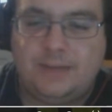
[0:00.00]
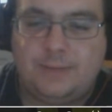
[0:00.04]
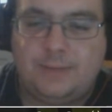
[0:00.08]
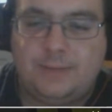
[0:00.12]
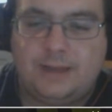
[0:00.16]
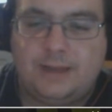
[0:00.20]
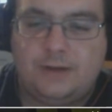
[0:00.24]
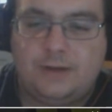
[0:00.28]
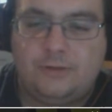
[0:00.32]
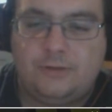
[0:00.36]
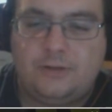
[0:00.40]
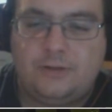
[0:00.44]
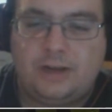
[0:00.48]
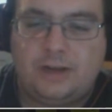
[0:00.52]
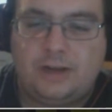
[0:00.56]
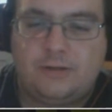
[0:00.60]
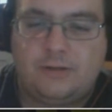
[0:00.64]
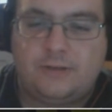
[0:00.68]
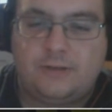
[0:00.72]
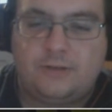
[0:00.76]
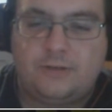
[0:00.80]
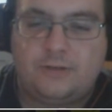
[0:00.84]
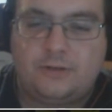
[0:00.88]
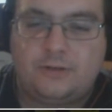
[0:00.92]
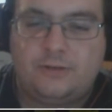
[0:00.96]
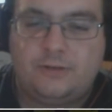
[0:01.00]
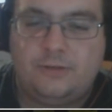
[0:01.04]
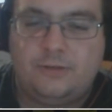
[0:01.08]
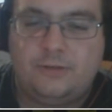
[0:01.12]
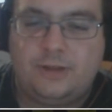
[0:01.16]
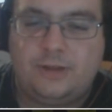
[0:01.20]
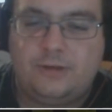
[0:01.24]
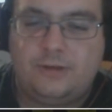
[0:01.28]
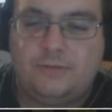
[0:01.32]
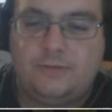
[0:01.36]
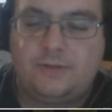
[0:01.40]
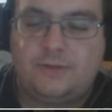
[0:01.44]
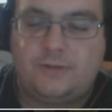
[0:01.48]
If I had bad RNG, I could have
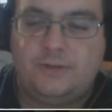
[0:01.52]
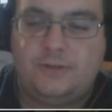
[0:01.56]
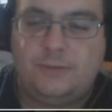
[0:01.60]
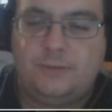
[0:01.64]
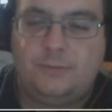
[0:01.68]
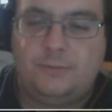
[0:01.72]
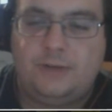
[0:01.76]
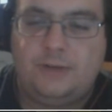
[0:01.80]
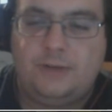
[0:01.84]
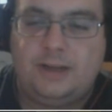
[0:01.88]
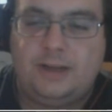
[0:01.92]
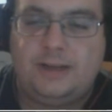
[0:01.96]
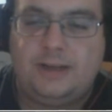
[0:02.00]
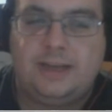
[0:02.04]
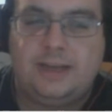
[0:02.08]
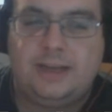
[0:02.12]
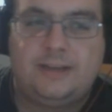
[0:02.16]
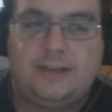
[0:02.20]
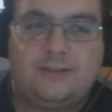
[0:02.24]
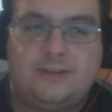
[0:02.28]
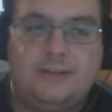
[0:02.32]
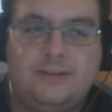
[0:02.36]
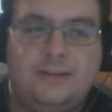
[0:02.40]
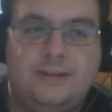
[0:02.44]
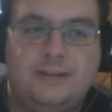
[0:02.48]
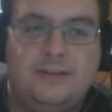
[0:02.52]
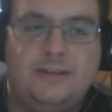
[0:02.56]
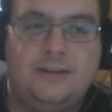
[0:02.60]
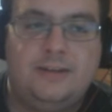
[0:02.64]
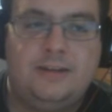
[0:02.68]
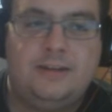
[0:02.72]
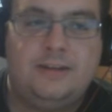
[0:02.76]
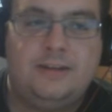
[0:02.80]
not shown that off, so I'm really glad